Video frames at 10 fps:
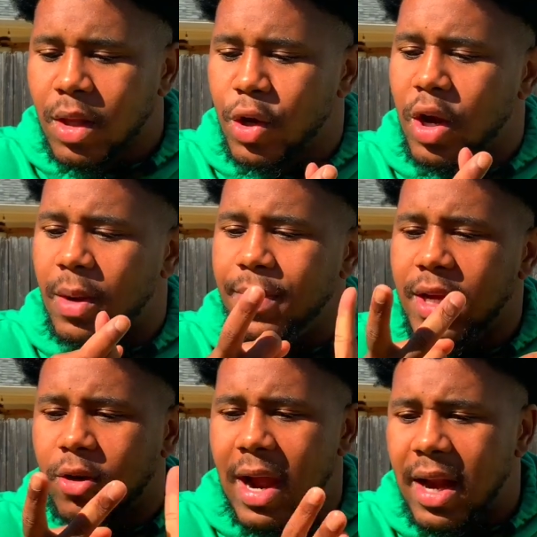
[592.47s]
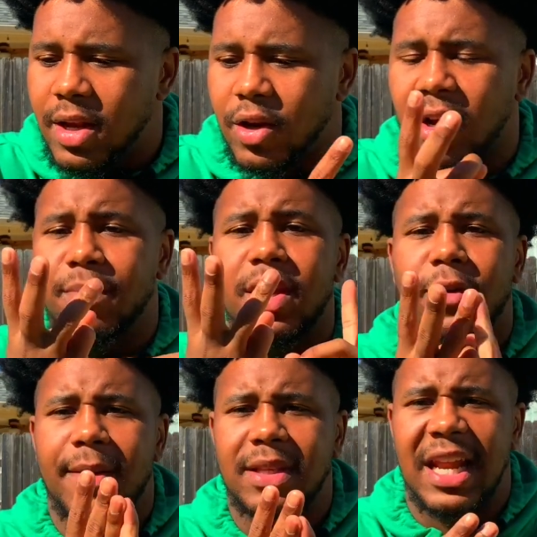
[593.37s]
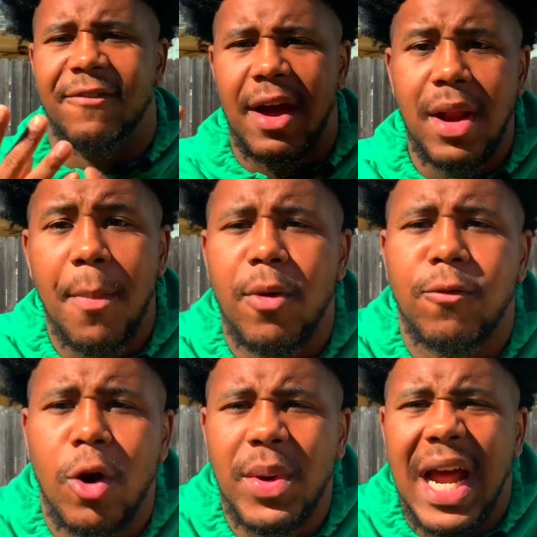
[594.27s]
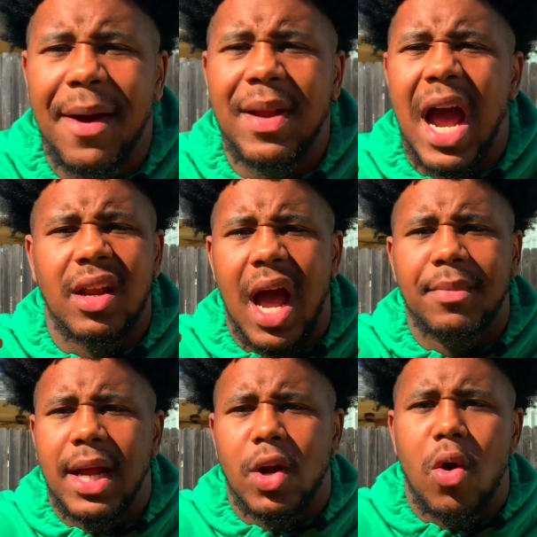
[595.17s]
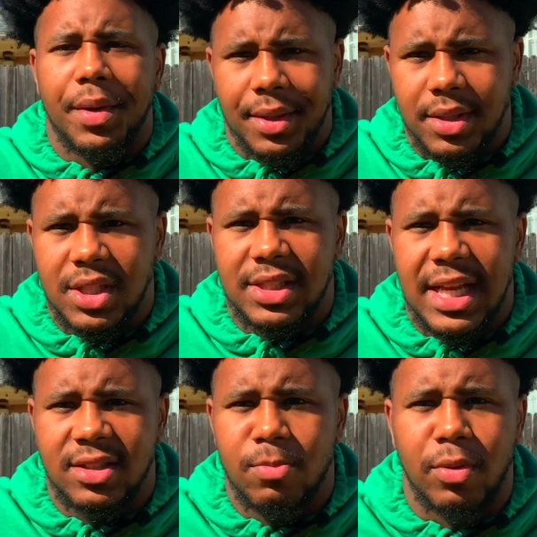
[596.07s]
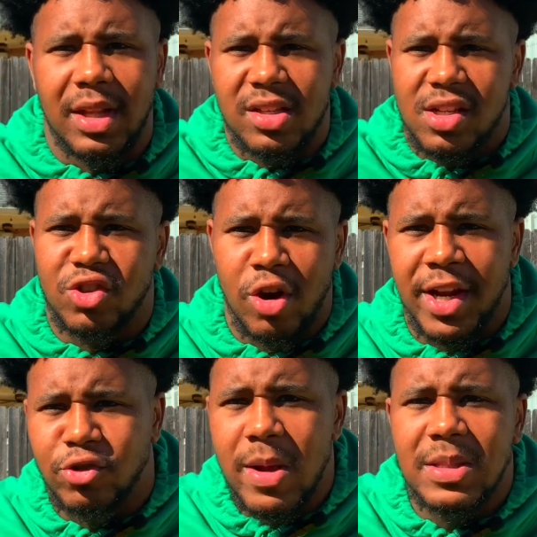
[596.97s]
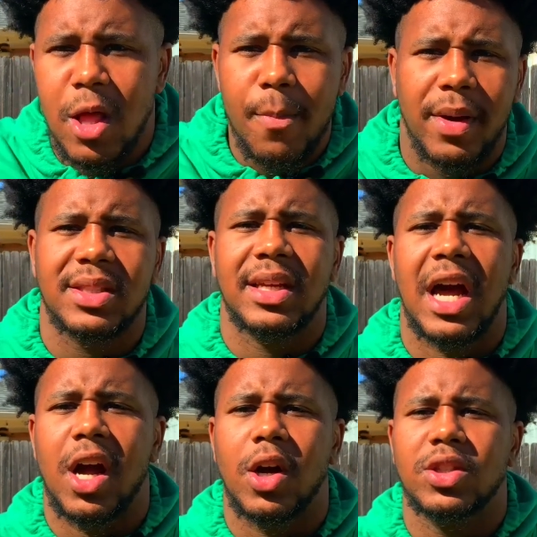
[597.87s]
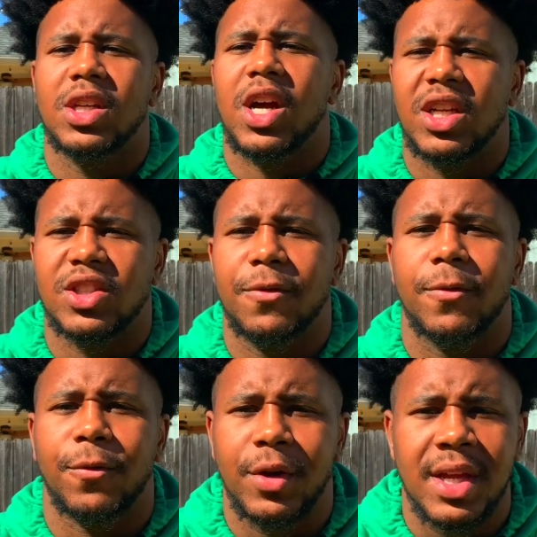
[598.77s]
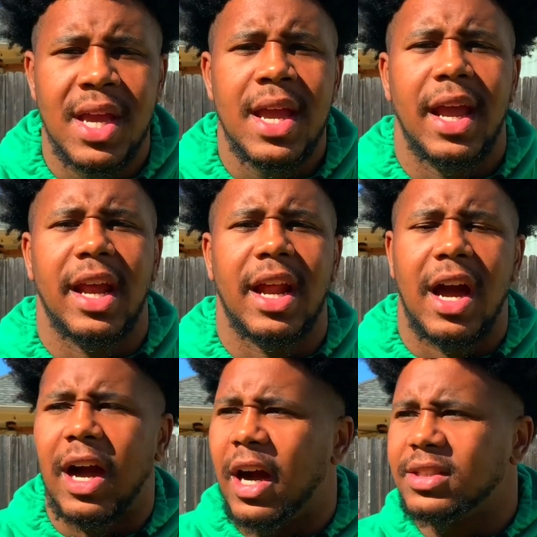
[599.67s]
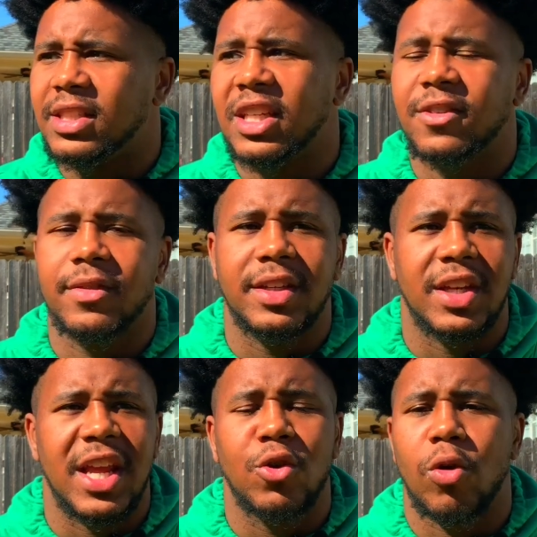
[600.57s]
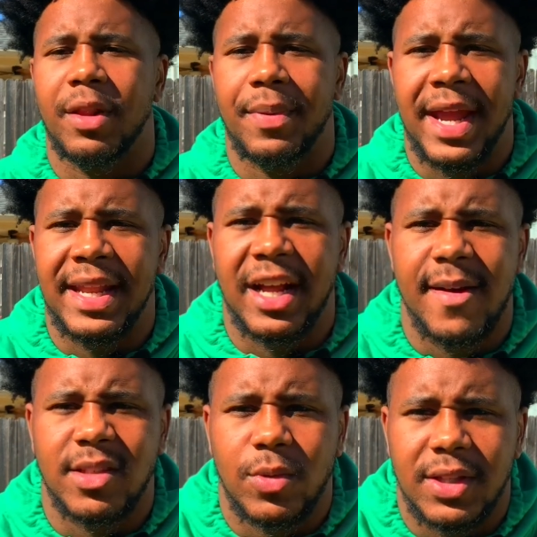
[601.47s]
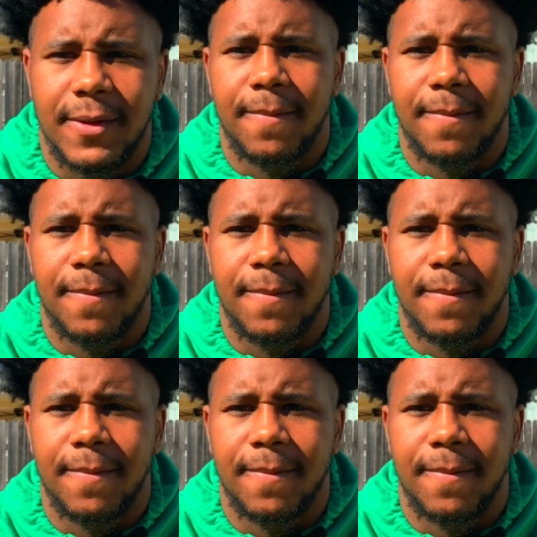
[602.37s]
You're gonna be crowded. You're gonna be cramped in. If I'm not performing, I'm not going. It's just that simple. Unless it's Drake. Drake is the only person that I'll go to a concert for free, and I'll successfully endure the pain that comes with it